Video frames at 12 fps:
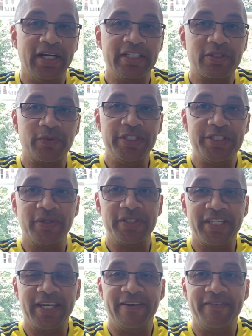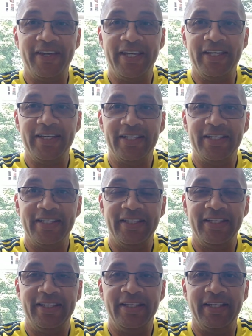Sweet Georgia Cafe.
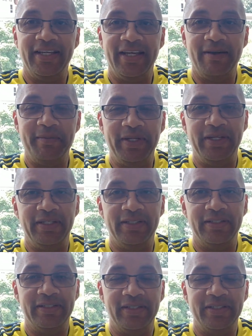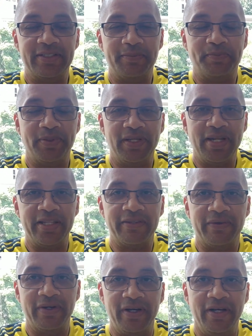I mean, it's a
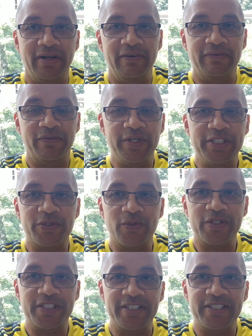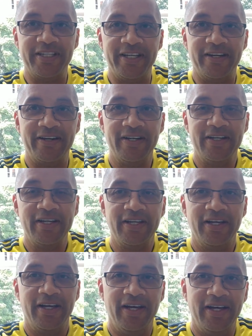plethora of resources there.
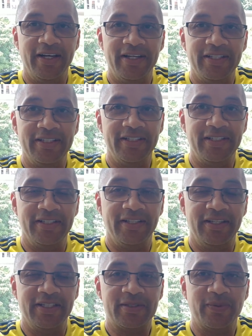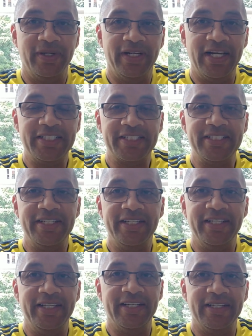This one, I just needed
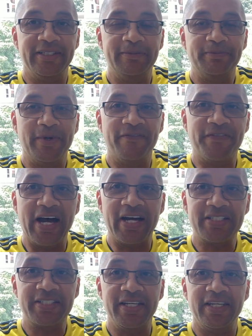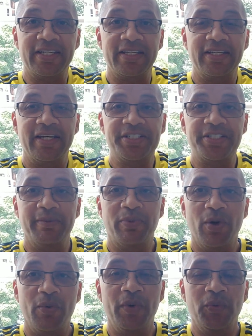to get a fire stick. I should have
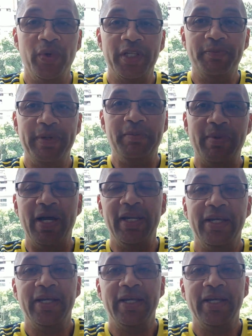brought one with me, but